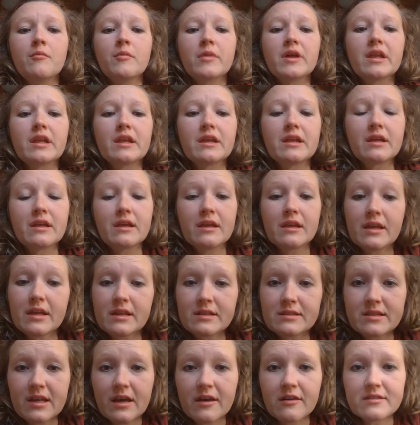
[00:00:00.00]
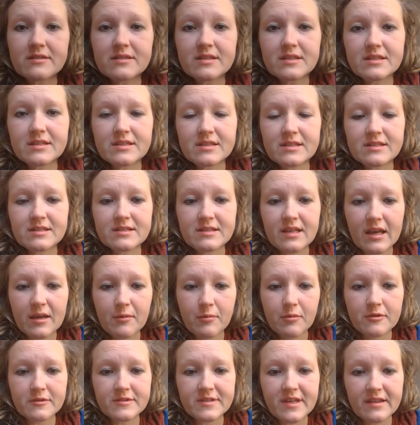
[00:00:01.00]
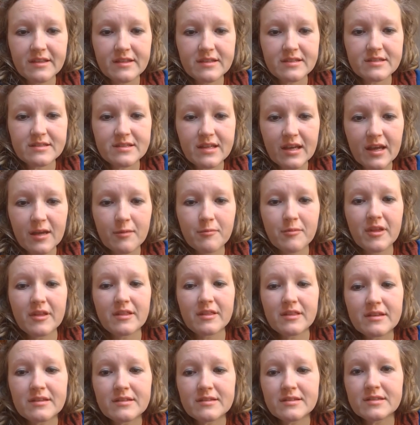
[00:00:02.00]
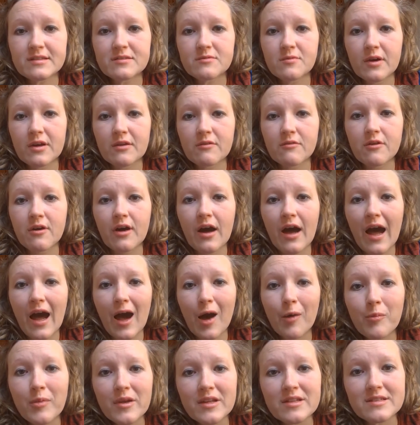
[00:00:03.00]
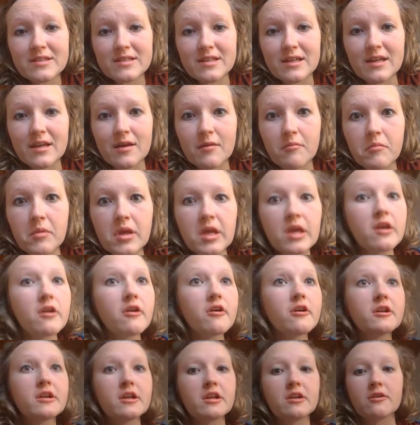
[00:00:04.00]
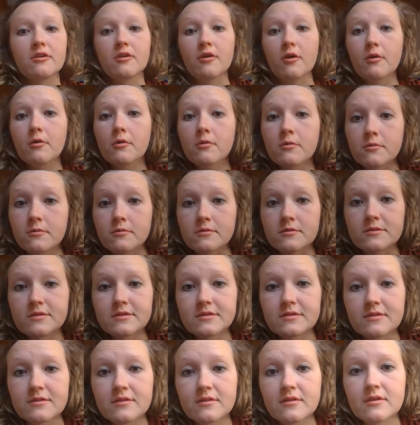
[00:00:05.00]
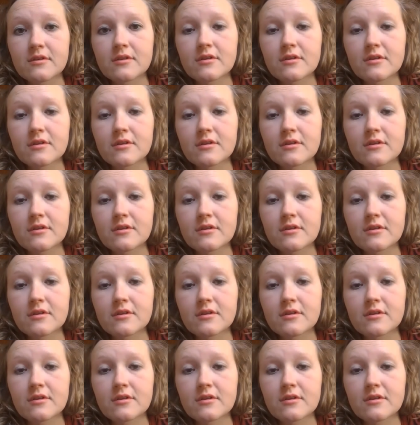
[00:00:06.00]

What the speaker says: But he tells his disciples at this time that this is what will happen to him. He already knows.